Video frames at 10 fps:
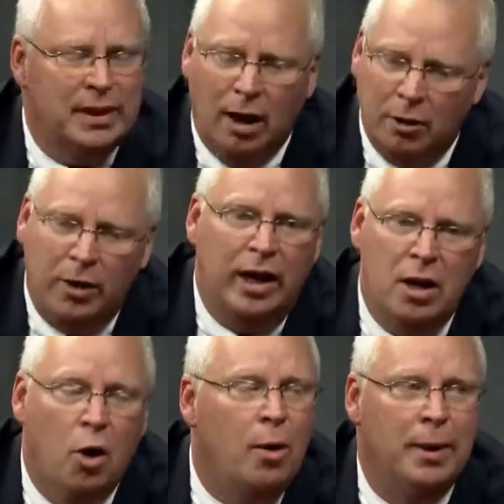$1 and I
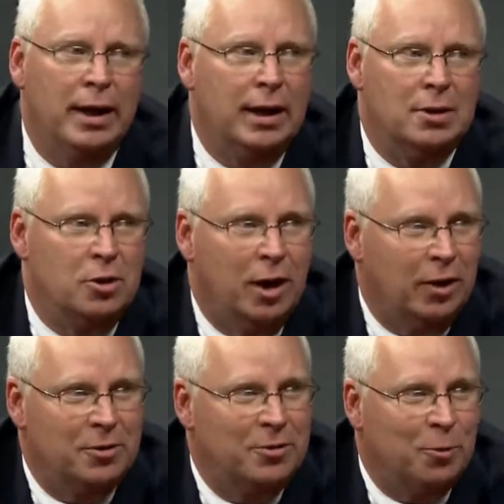know I'm going to get
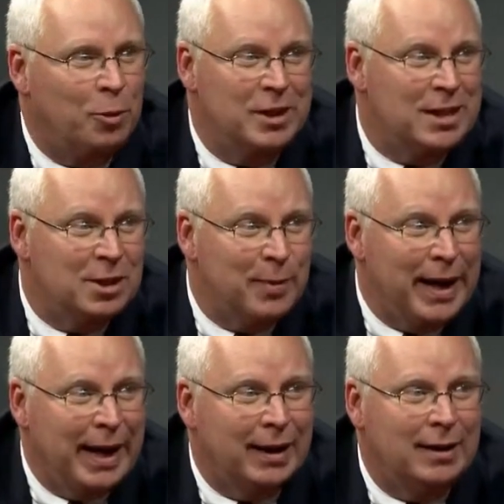$2.40
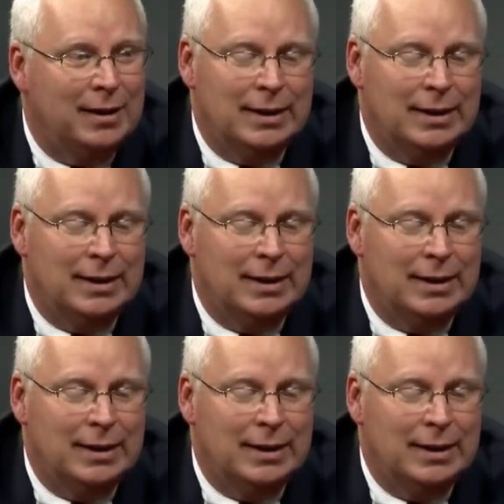back.